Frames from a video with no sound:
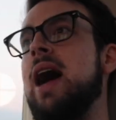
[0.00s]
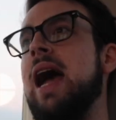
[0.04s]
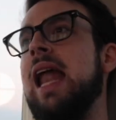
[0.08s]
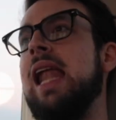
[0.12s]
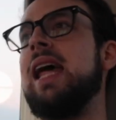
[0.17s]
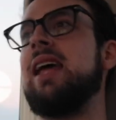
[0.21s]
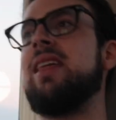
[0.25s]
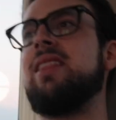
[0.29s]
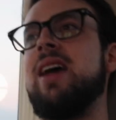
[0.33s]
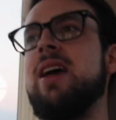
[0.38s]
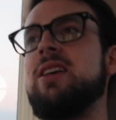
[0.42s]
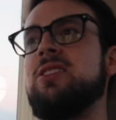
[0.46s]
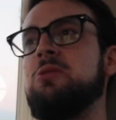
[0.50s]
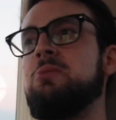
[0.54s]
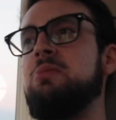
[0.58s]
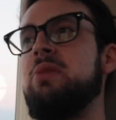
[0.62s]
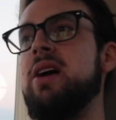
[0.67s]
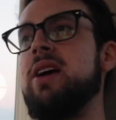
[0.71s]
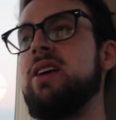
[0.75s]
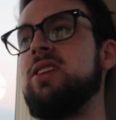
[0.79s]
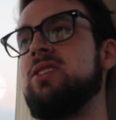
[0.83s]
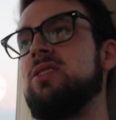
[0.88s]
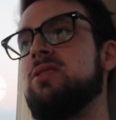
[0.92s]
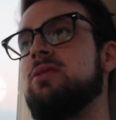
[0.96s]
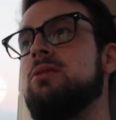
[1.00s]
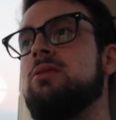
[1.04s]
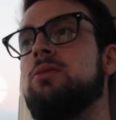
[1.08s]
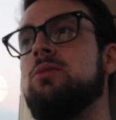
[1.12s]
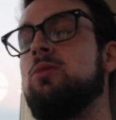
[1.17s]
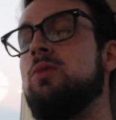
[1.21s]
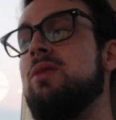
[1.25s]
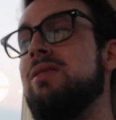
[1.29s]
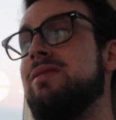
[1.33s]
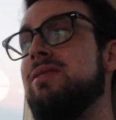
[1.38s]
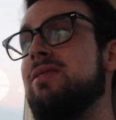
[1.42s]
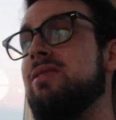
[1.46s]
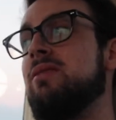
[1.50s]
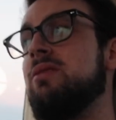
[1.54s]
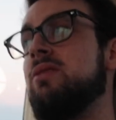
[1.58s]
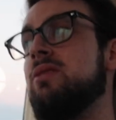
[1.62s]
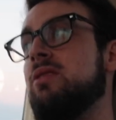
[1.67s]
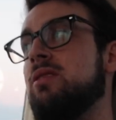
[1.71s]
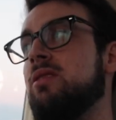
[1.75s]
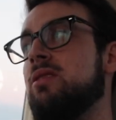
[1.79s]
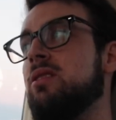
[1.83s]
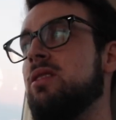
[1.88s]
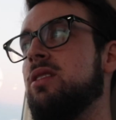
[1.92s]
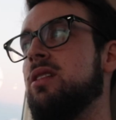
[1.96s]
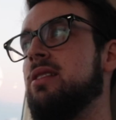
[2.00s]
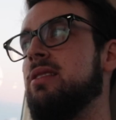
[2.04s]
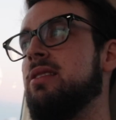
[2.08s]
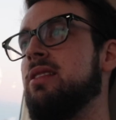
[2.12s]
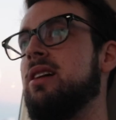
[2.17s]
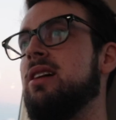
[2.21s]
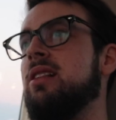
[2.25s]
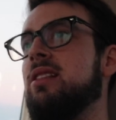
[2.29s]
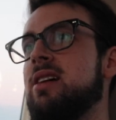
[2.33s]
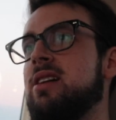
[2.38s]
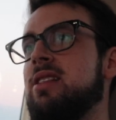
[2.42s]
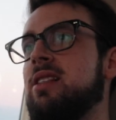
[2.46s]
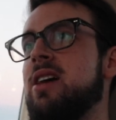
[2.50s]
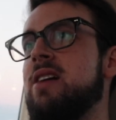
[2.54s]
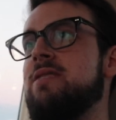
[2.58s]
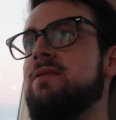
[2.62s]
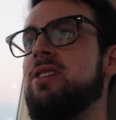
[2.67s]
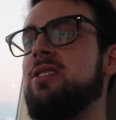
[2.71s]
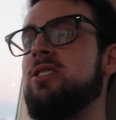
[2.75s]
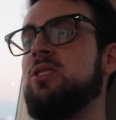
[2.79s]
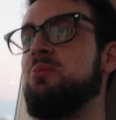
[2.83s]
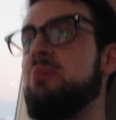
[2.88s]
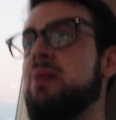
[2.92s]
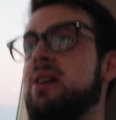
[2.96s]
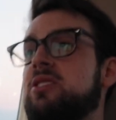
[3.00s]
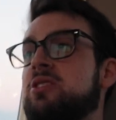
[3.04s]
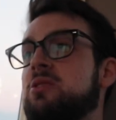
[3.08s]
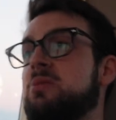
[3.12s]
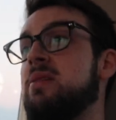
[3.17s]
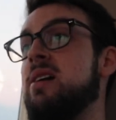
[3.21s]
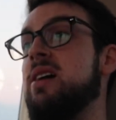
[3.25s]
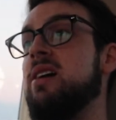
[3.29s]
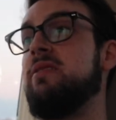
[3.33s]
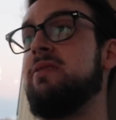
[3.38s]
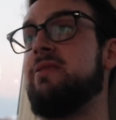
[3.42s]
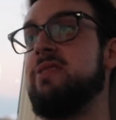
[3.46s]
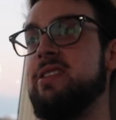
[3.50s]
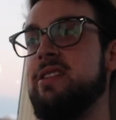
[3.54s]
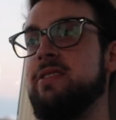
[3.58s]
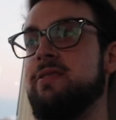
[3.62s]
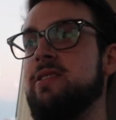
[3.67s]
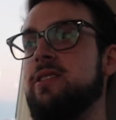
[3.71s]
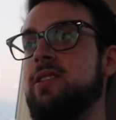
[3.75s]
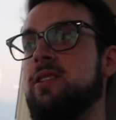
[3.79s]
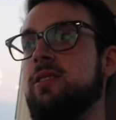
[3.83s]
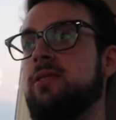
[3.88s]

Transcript: I like that spice with the Glenlivet spiced pear flavor.